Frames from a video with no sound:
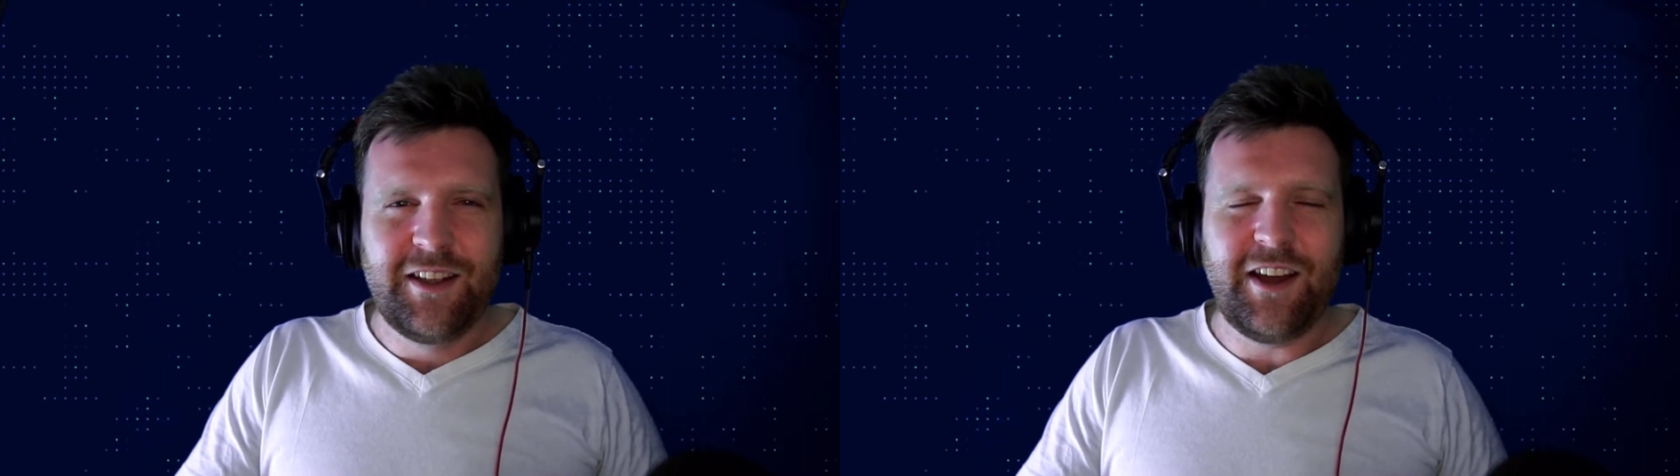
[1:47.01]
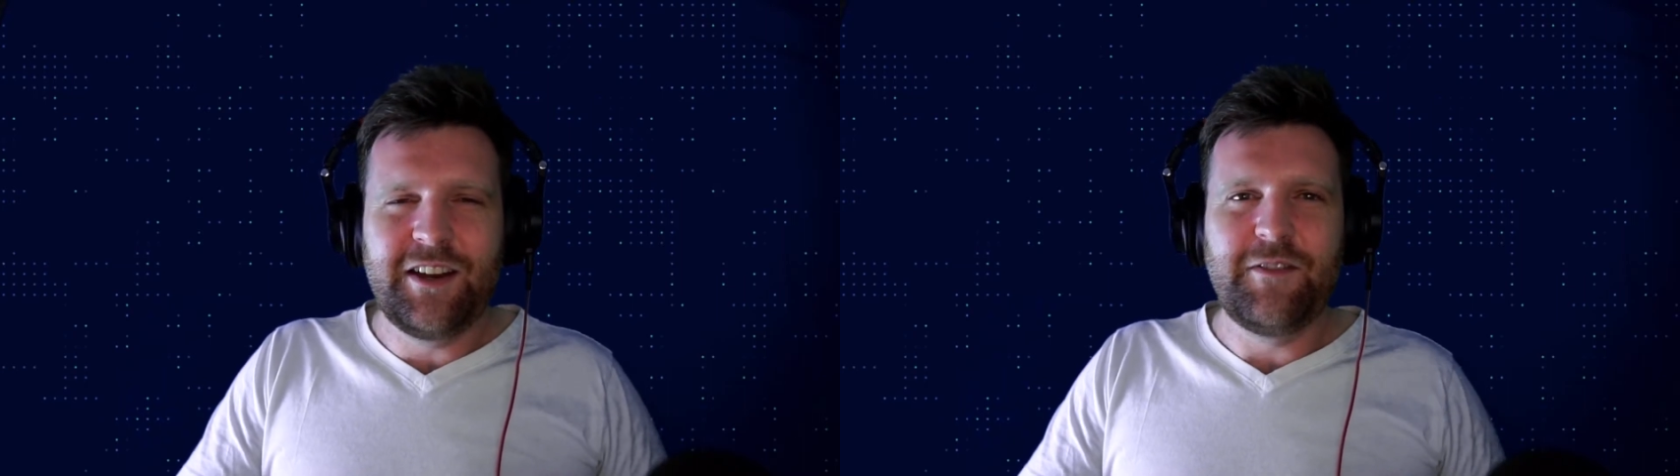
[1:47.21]

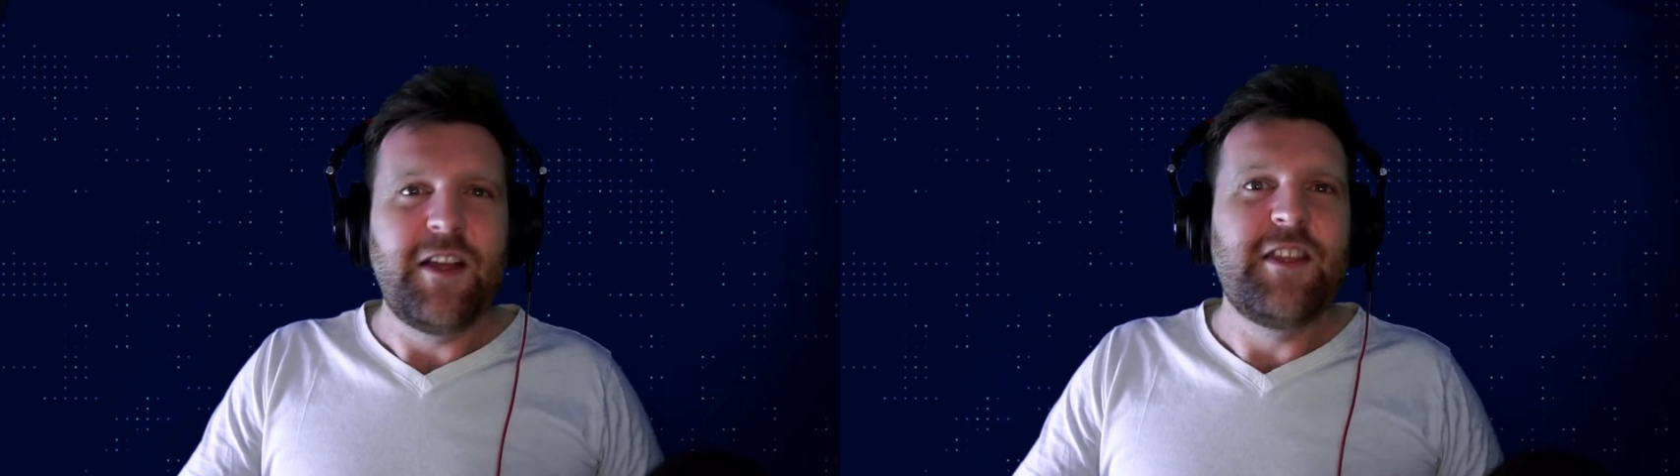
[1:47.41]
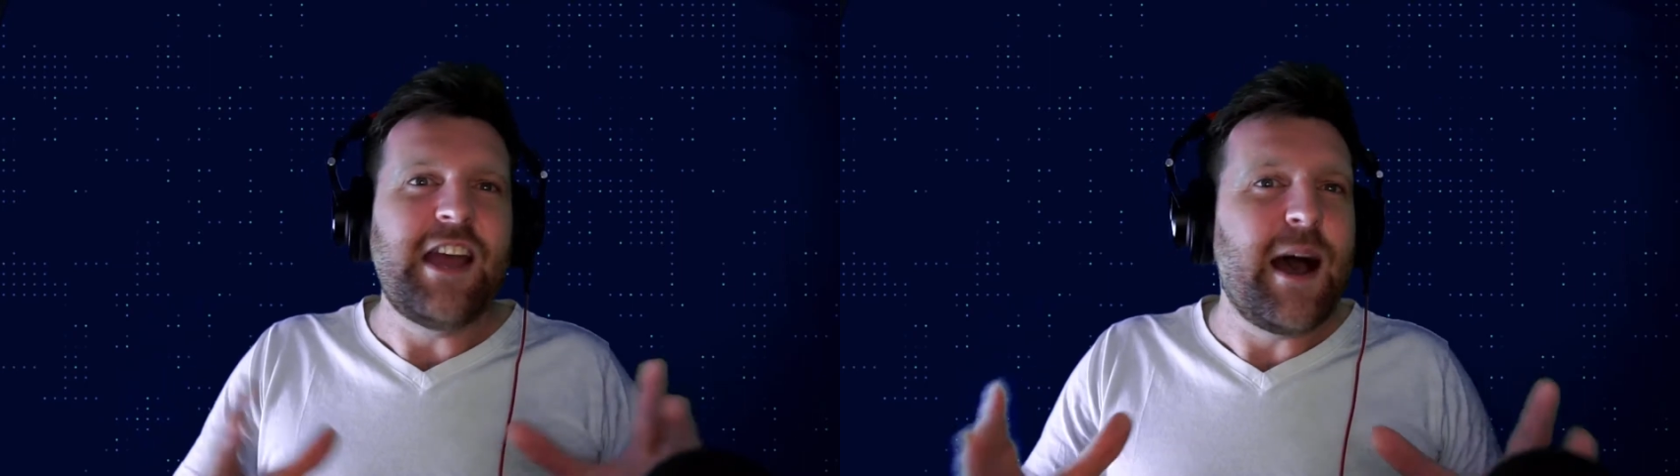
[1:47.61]
kind
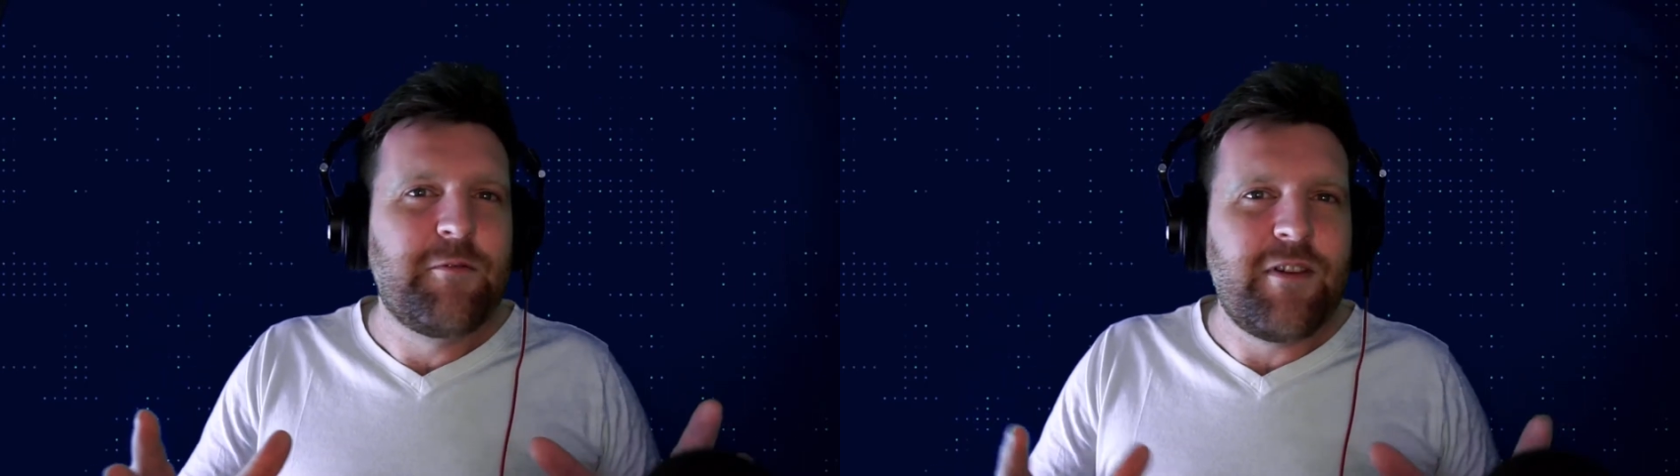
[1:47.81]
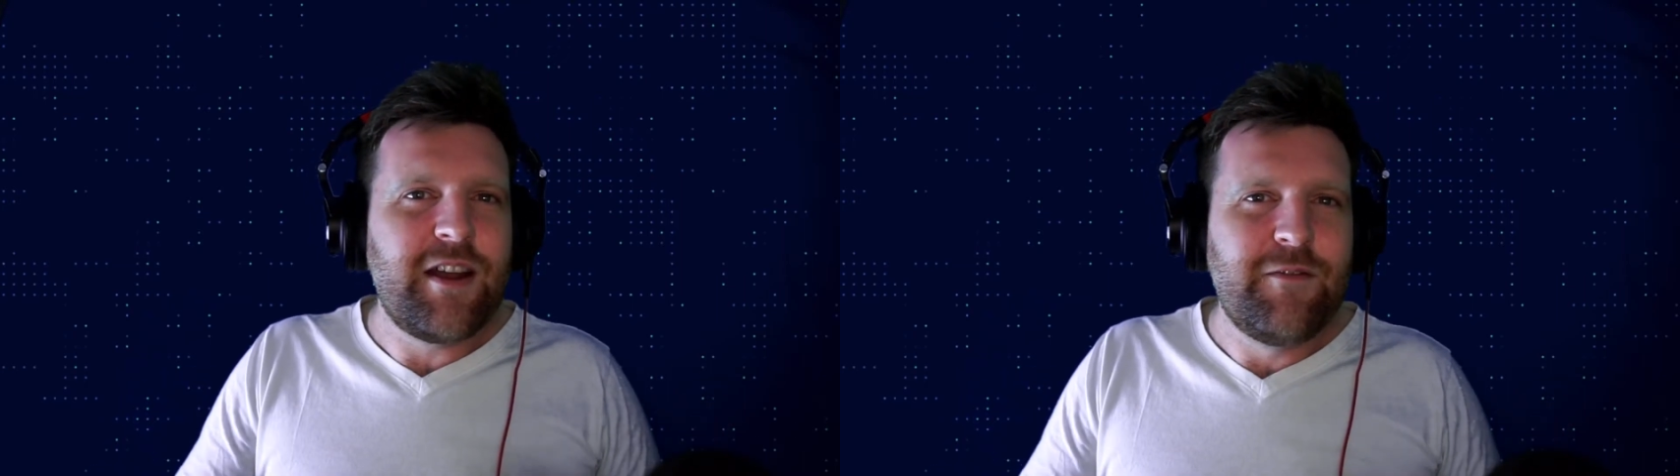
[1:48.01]
of the
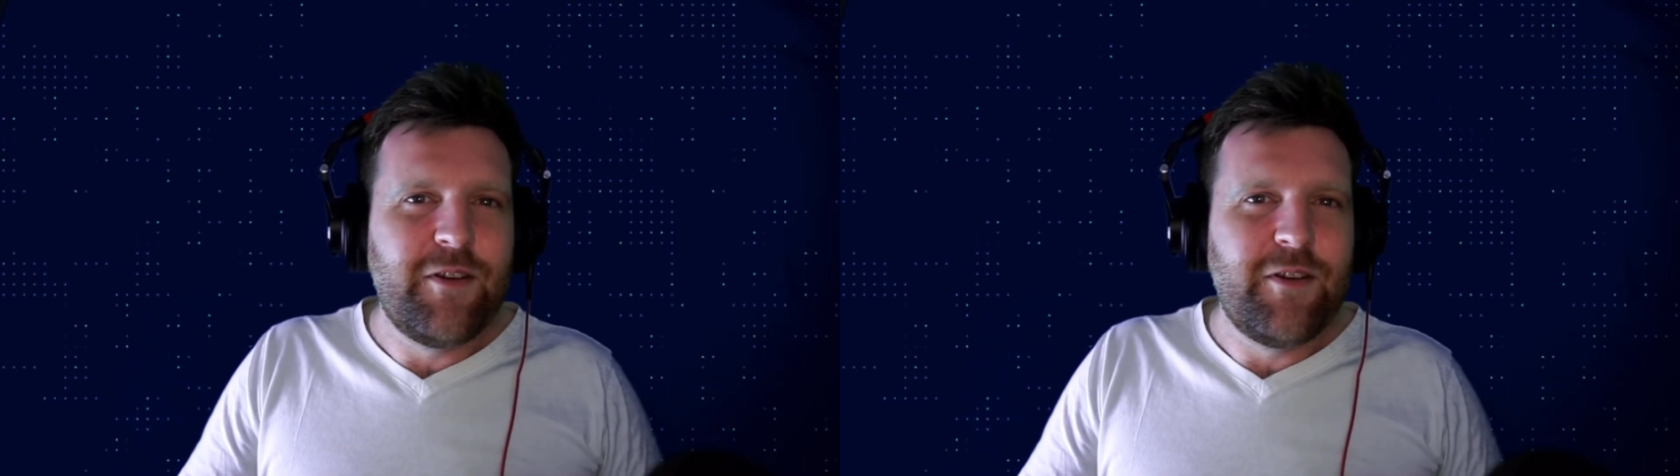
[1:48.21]
upgraded